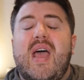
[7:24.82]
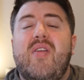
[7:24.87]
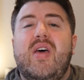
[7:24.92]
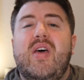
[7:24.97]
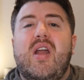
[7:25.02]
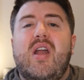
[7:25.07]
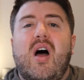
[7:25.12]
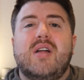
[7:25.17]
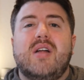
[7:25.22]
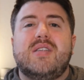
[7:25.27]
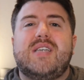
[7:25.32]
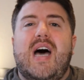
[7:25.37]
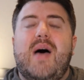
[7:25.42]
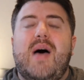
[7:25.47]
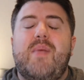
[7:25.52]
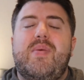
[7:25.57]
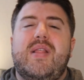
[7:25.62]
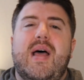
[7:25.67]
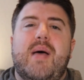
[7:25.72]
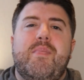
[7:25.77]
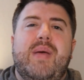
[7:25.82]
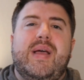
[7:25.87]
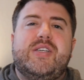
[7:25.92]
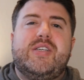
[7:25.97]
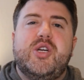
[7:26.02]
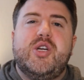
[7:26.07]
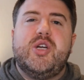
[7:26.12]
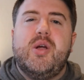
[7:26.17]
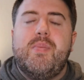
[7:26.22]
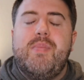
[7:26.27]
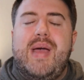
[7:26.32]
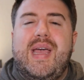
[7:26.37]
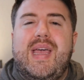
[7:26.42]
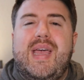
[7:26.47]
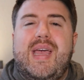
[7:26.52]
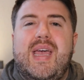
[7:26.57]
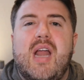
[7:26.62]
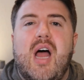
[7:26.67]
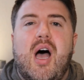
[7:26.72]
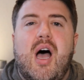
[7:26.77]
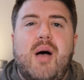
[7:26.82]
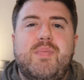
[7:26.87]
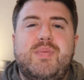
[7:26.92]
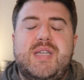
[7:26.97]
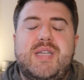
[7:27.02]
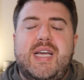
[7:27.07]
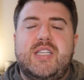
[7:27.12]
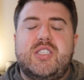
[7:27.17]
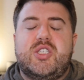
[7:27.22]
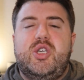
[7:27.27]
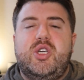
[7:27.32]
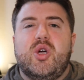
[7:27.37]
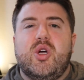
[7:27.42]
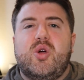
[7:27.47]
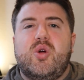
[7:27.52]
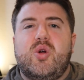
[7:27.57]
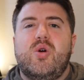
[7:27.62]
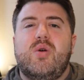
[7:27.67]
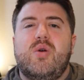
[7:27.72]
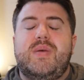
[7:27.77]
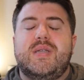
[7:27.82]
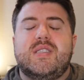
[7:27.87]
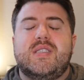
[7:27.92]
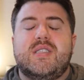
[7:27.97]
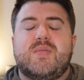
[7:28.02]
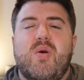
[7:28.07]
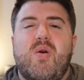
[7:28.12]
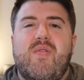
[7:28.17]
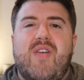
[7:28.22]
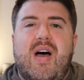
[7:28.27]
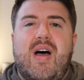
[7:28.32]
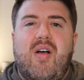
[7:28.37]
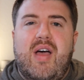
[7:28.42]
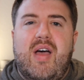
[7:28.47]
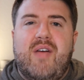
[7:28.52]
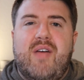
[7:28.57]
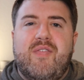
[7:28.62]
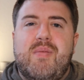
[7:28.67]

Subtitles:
then on top of that, make sure you're making updates to your Google business profile every